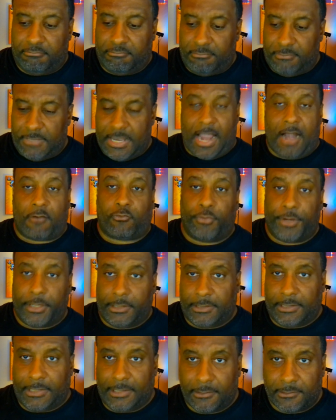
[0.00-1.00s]
Not
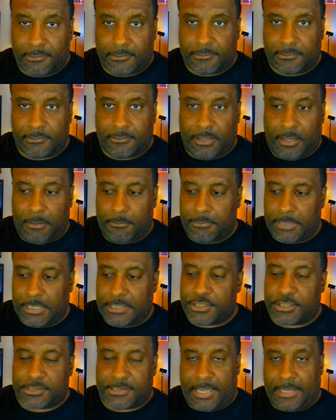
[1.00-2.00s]
really.
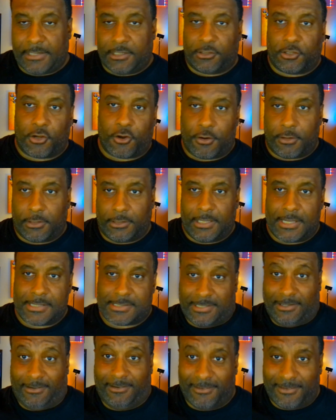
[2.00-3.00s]
He just had to learn a
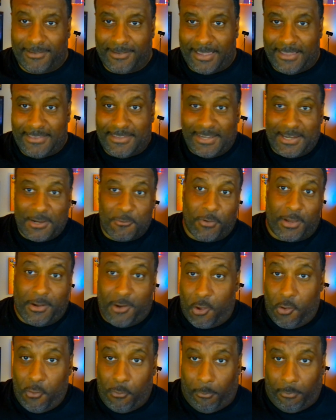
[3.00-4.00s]
lesson, and then he went
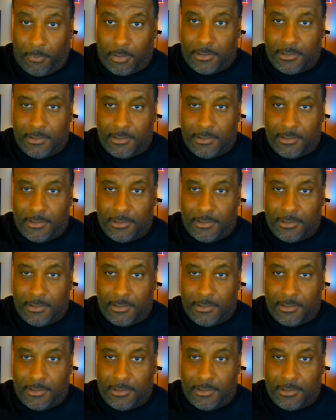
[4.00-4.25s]
home.